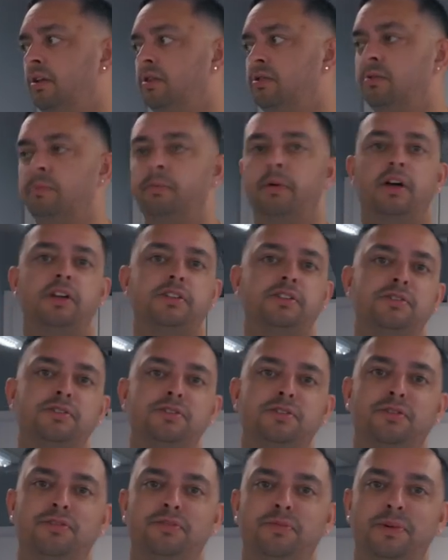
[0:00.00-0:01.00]
some personal
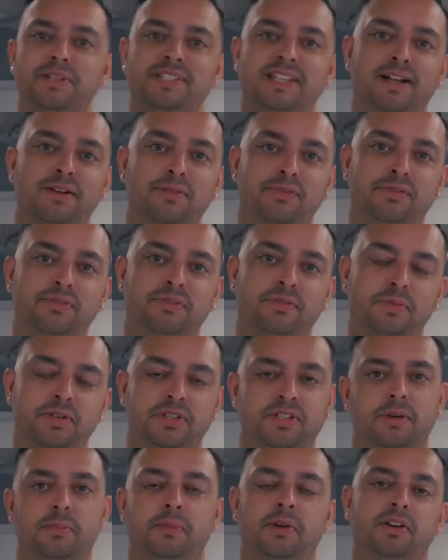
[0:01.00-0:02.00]
stuff for myself,
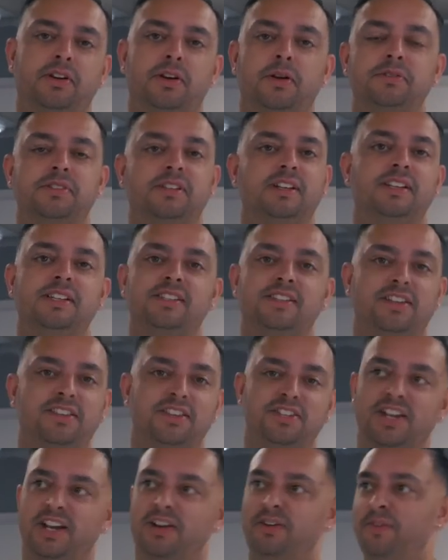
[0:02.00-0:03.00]
which I'm not going to list on
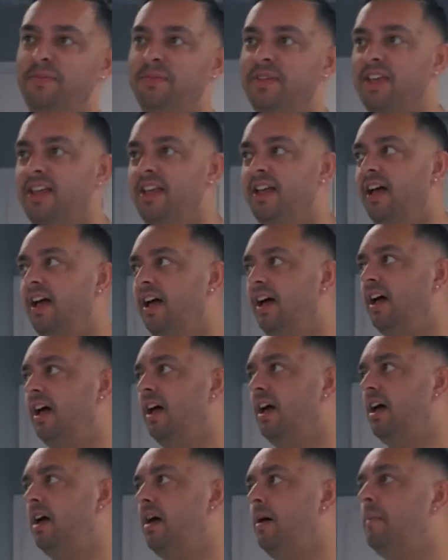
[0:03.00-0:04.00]
the channel.
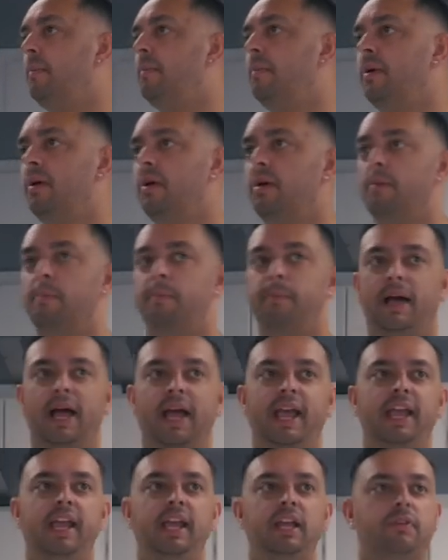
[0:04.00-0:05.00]

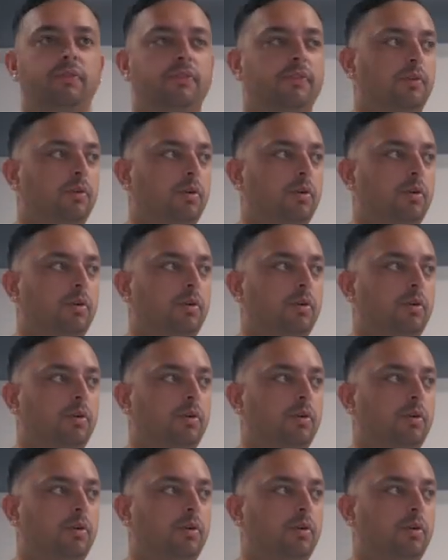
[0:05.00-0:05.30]
I've